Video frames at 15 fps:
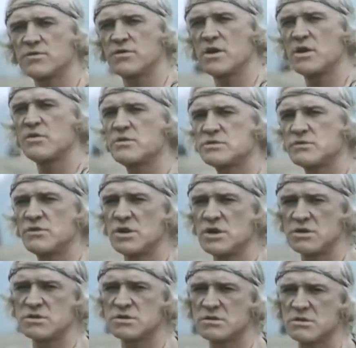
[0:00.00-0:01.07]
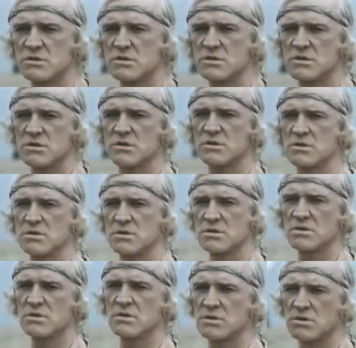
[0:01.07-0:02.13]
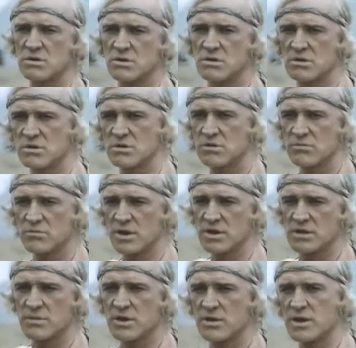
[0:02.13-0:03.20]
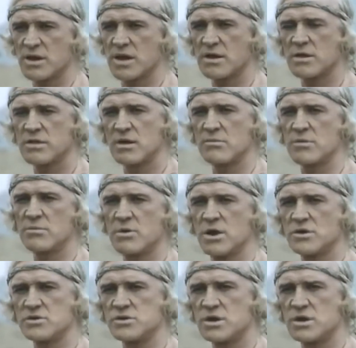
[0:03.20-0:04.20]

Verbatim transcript: Settlers pour in, and white provocateurs try to prompt the Sioux to